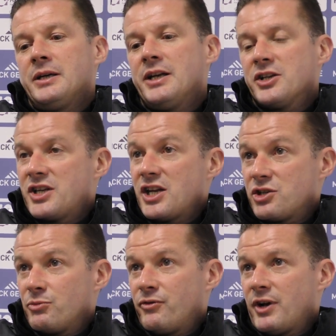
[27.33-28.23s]
in a
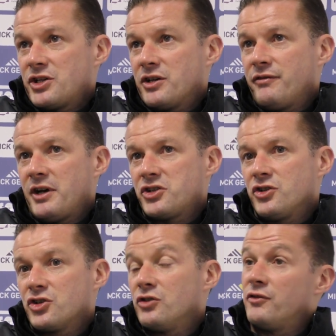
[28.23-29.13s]
sensible fashion, a
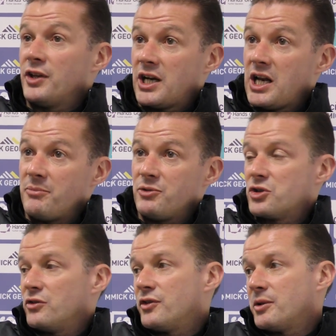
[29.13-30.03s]
fashion that's good for the club, that's
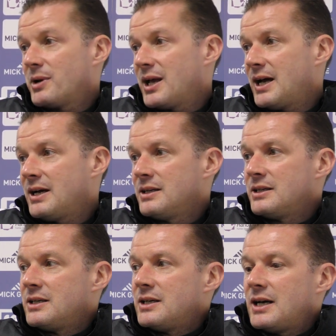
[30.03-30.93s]
good for the player,
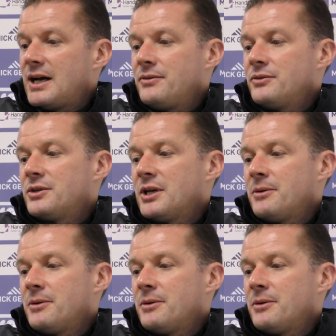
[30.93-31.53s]
and